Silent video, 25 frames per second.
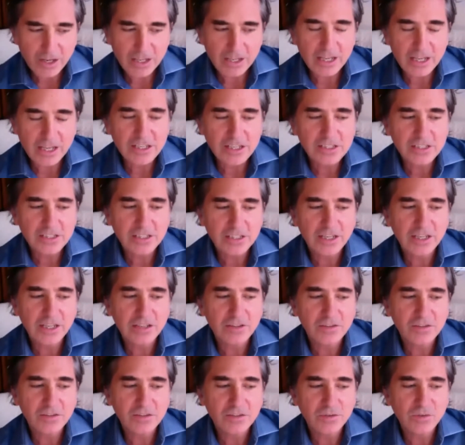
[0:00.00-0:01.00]

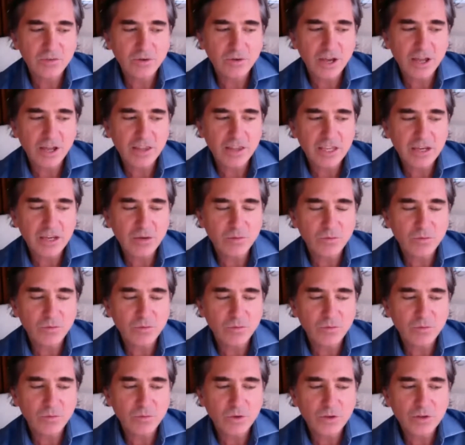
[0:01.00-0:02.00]
It's I think
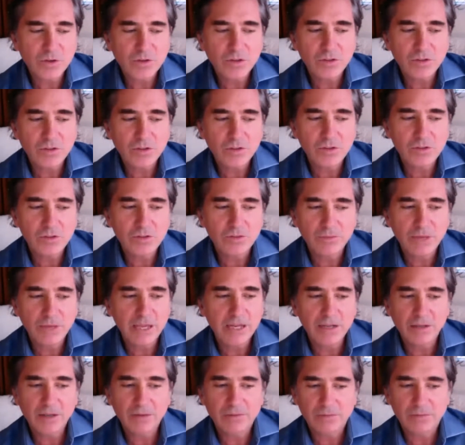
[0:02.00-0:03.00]
we just made
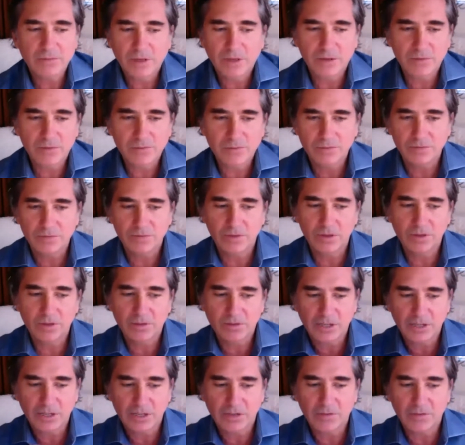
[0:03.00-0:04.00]
a
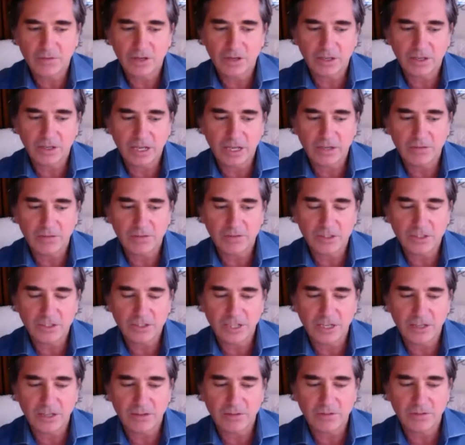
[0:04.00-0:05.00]
kind of a
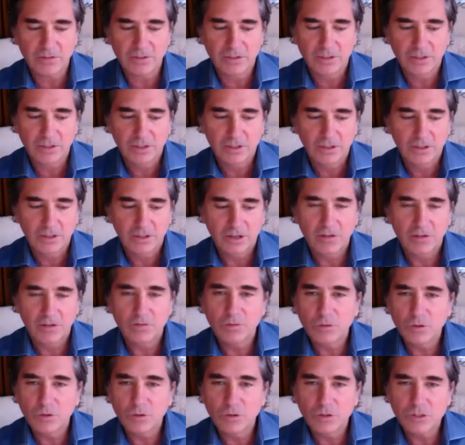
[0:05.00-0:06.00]
set of
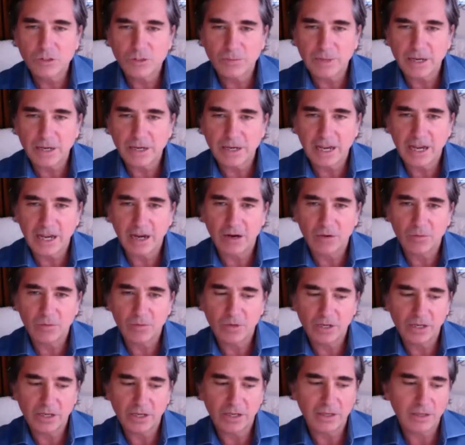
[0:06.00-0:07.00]
rules about how
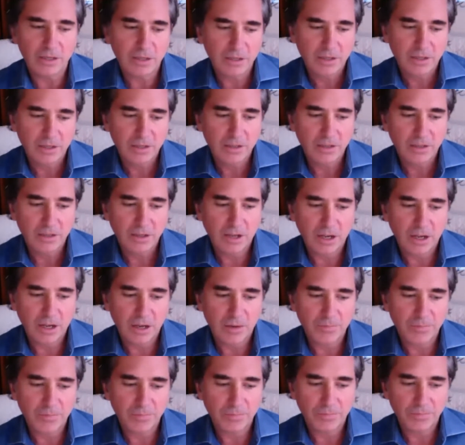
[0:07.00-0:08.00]
we
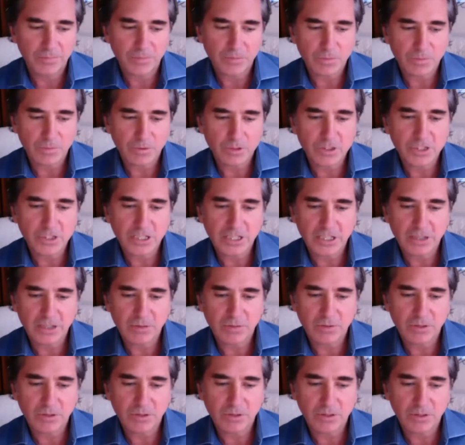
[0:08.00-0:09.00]
proceeded
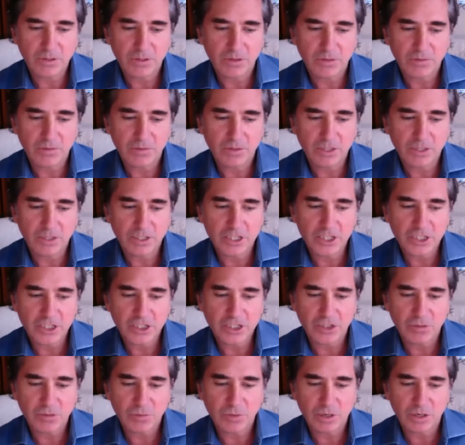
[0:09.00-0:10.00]
with the
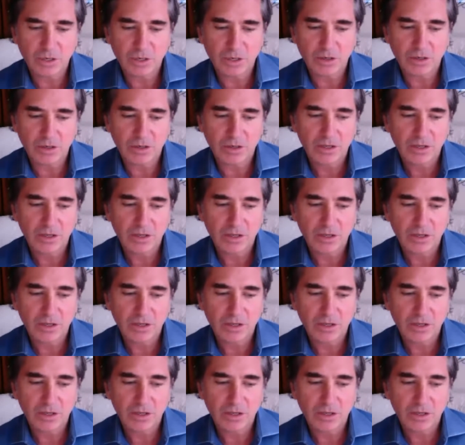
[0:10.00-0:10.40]
addition, where